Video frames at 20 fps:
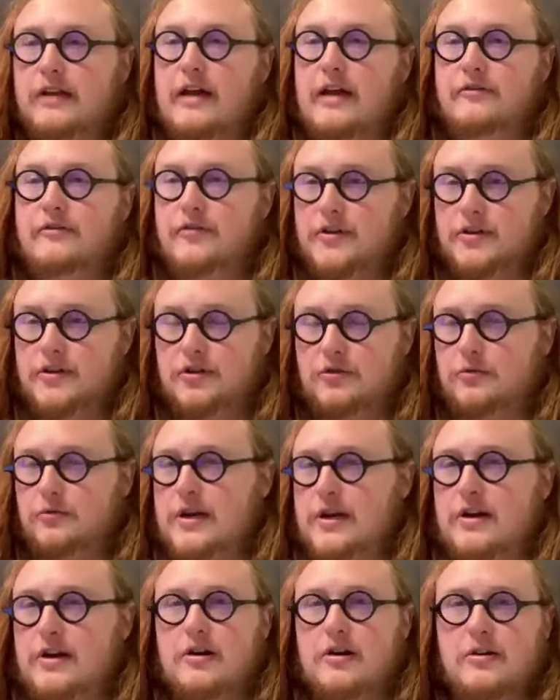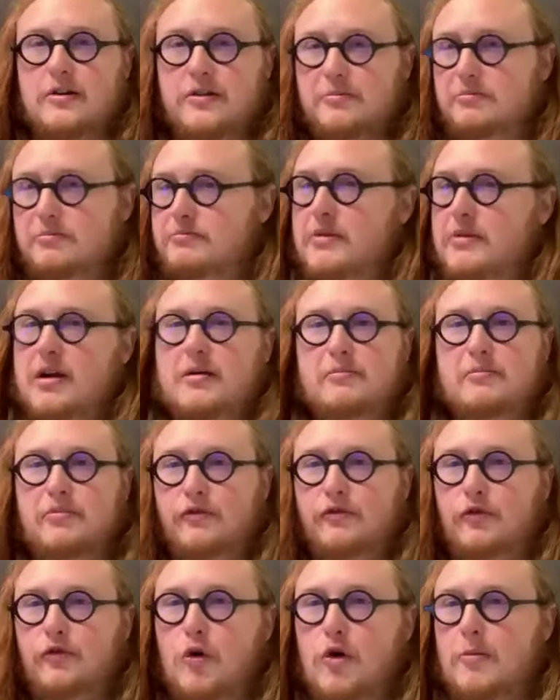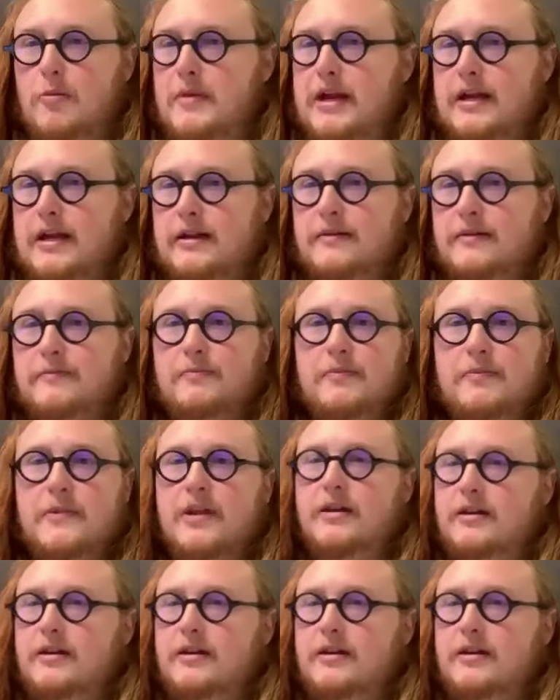life and career, the performing,